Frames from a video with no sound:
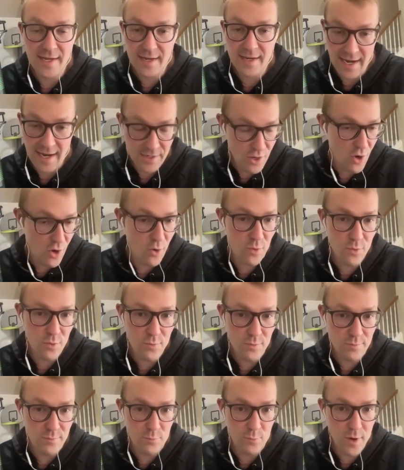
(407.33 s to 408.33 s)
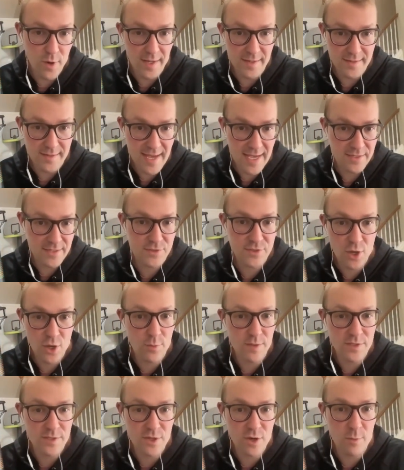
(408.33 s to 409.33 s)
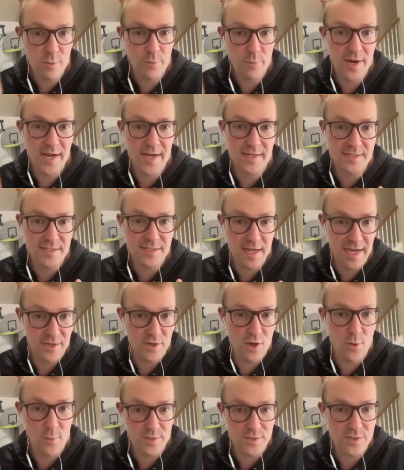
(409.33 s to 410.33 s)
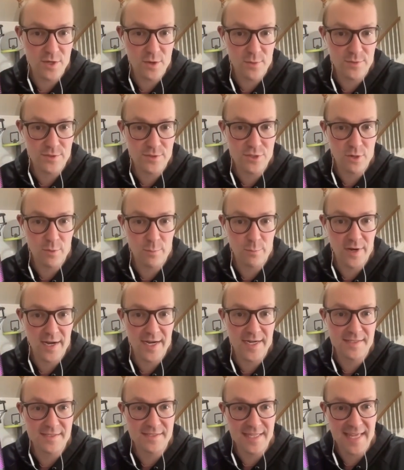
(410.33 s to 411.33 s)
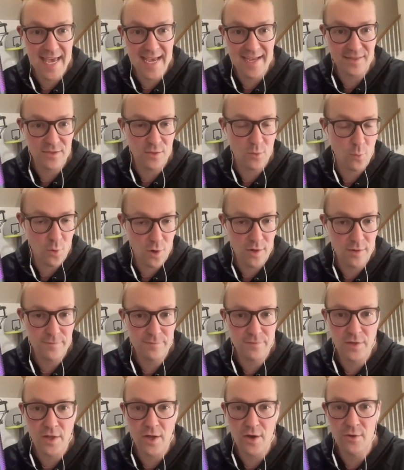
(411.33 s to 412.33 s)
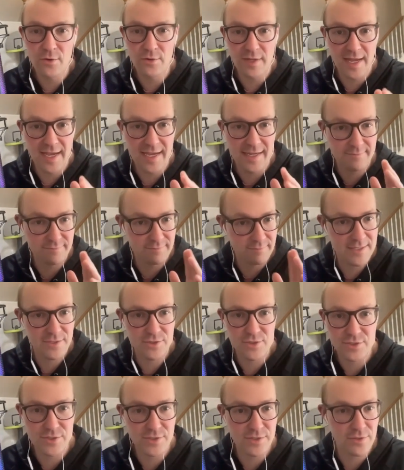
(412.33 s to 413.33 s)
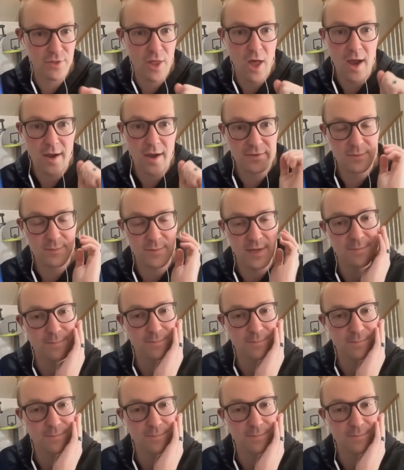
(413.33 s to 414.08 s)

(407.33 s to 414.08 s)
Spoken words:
I know what so and so brings, I know what so and so brings, they get the workflow, like let's just lock them in.